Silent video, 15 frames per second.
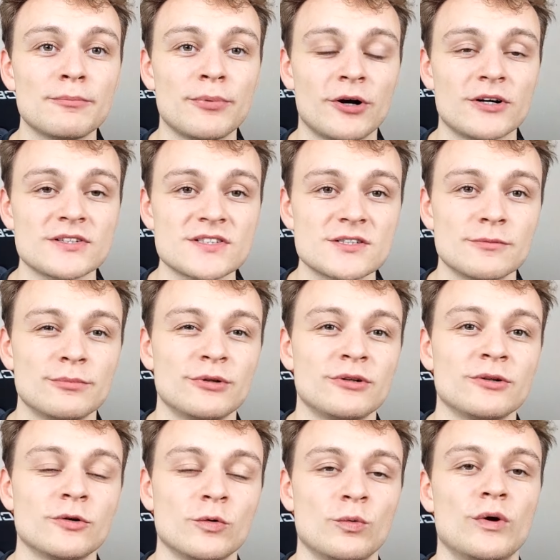
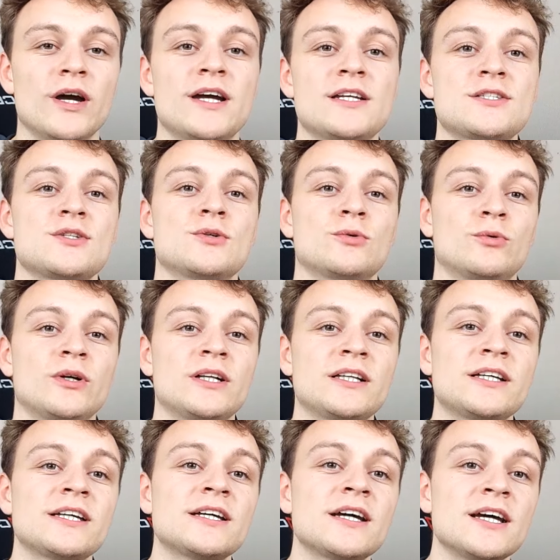possible way to
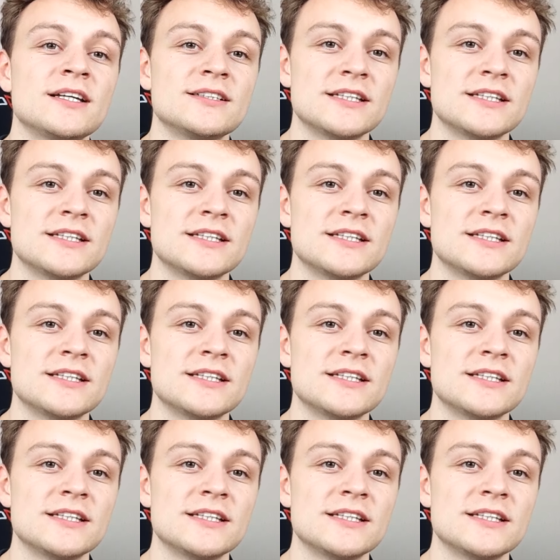really